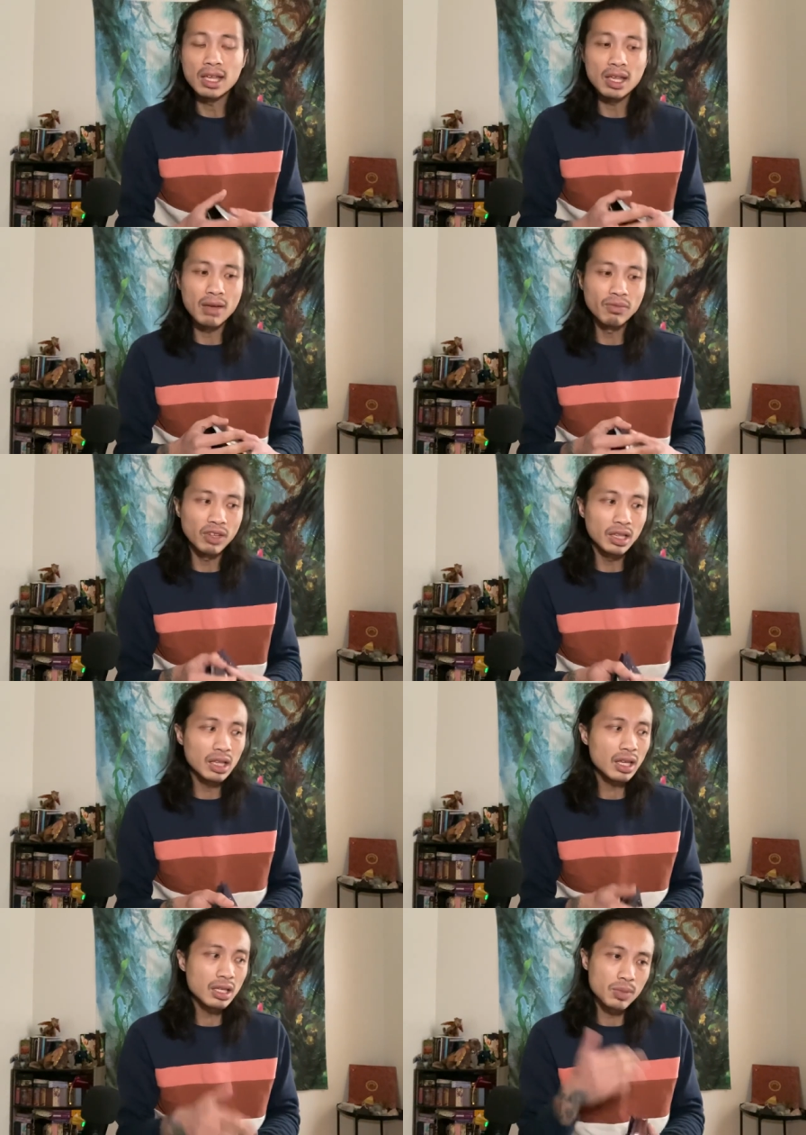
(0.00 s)
I'm feeling
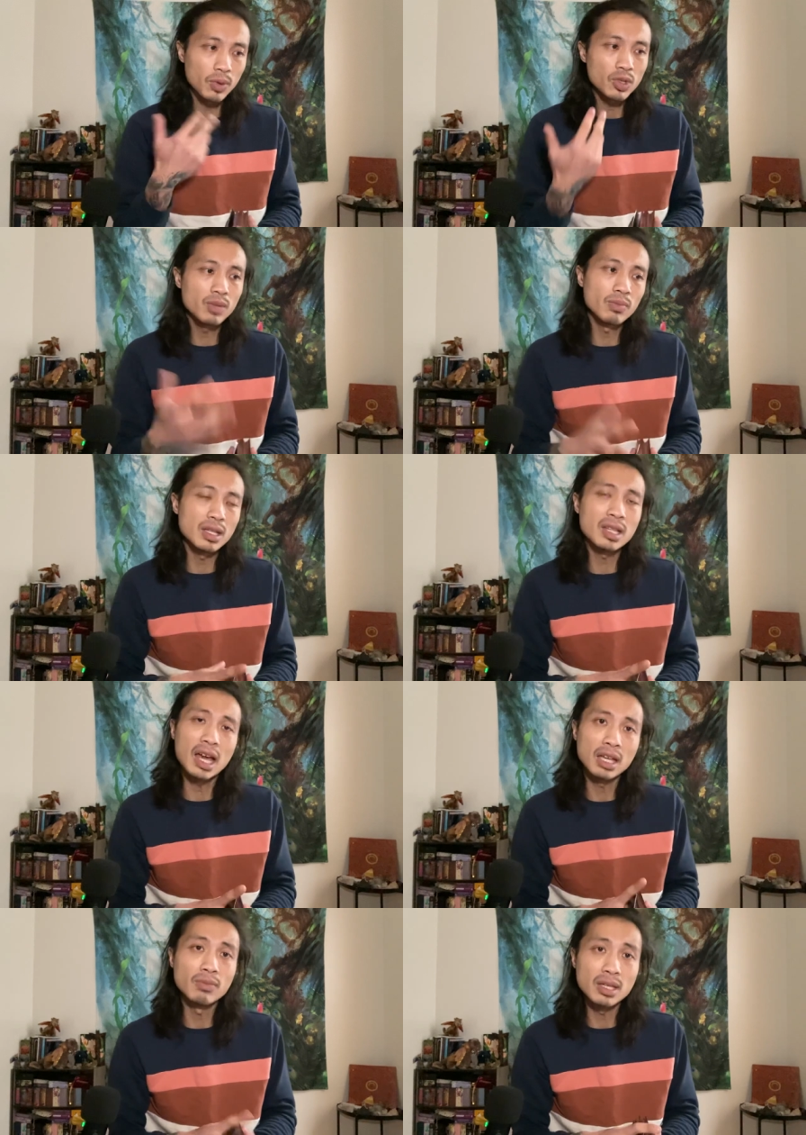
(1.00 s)
like this person
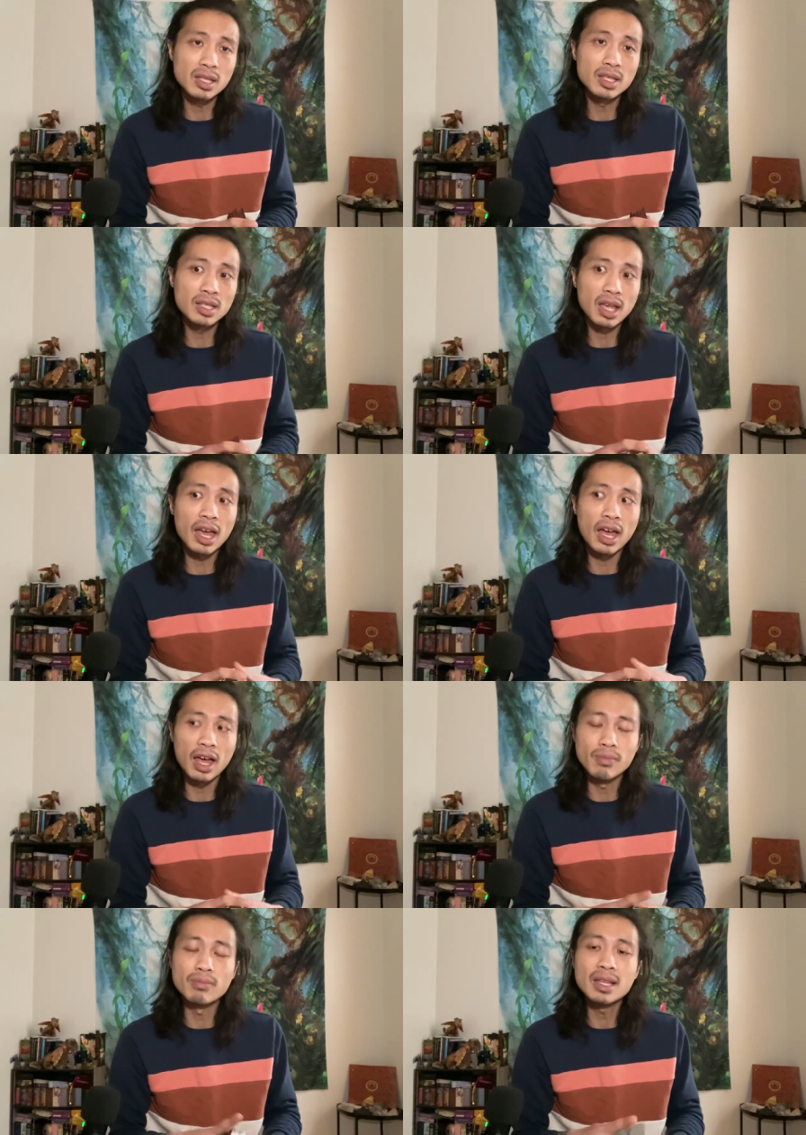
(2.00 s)
misses,
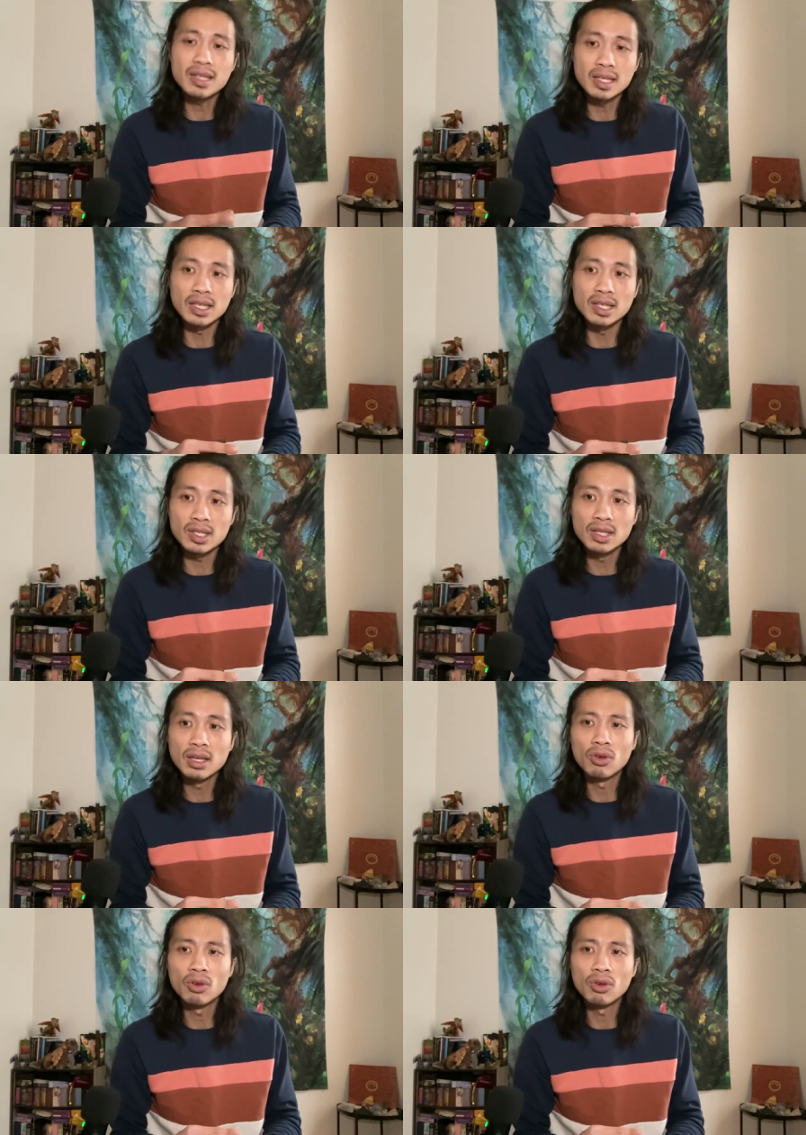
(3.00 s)
uh, misses